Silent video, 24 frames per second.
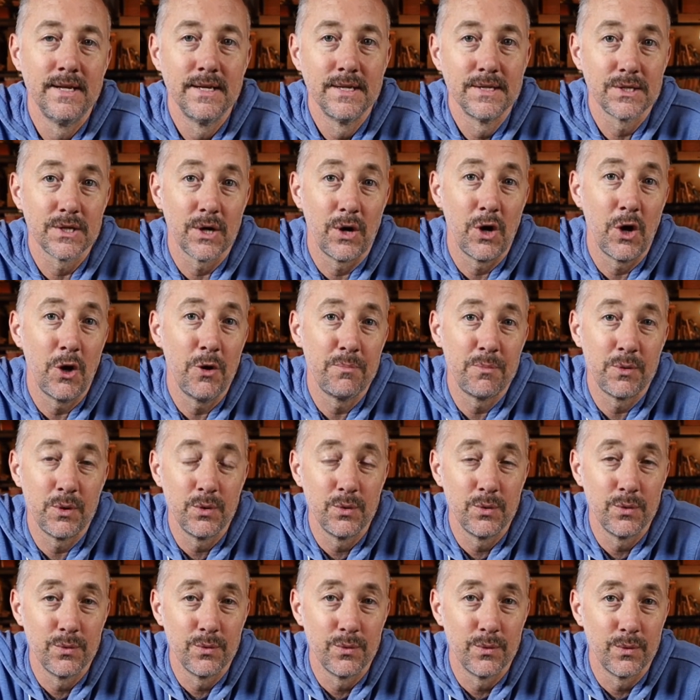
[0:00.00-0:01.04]
So I hope
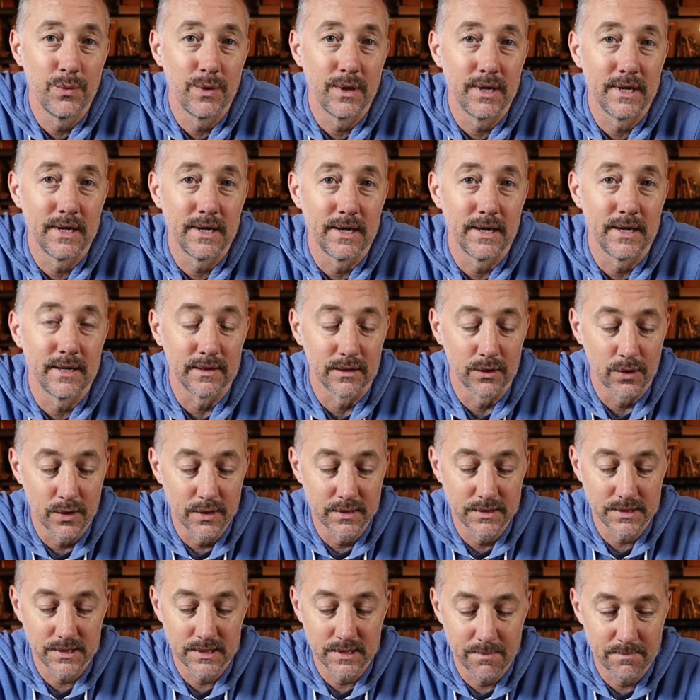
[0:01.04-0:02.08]
you
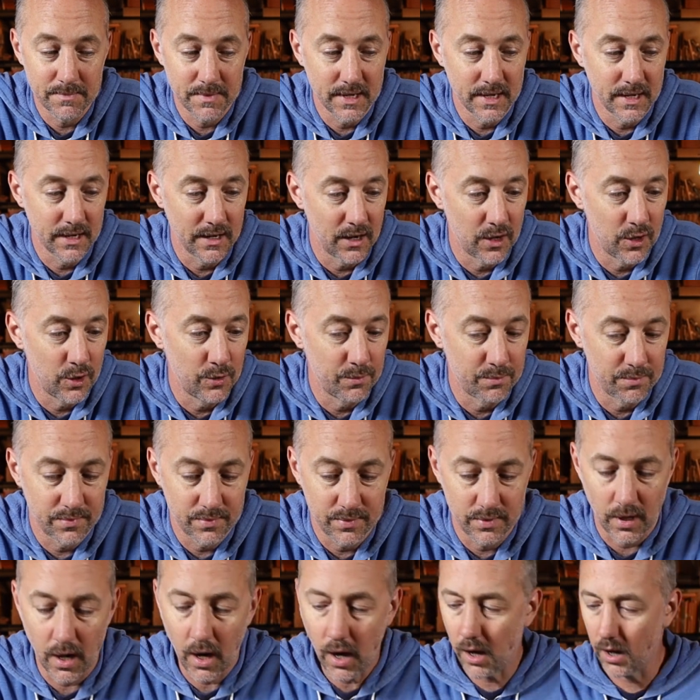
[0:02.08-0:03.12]
learnt something. I hope...
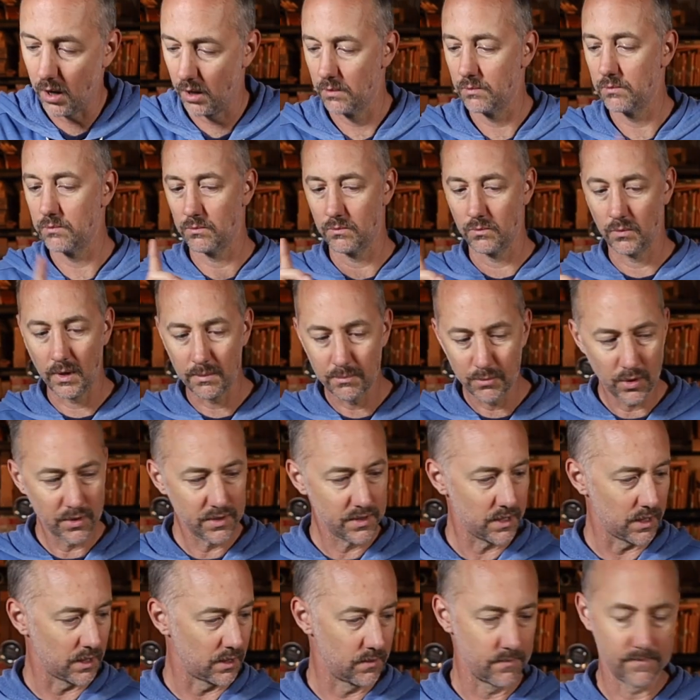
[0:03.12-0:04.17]
Oh, one more
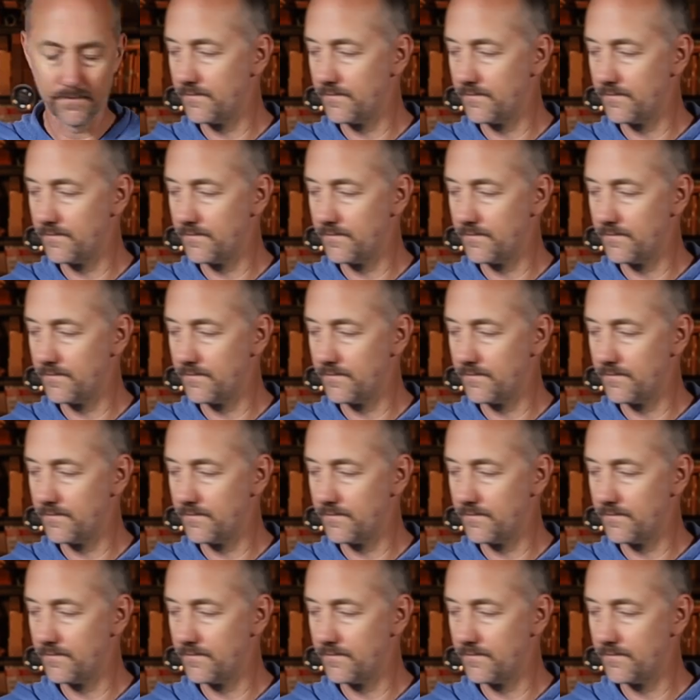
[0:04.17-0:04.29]
thing.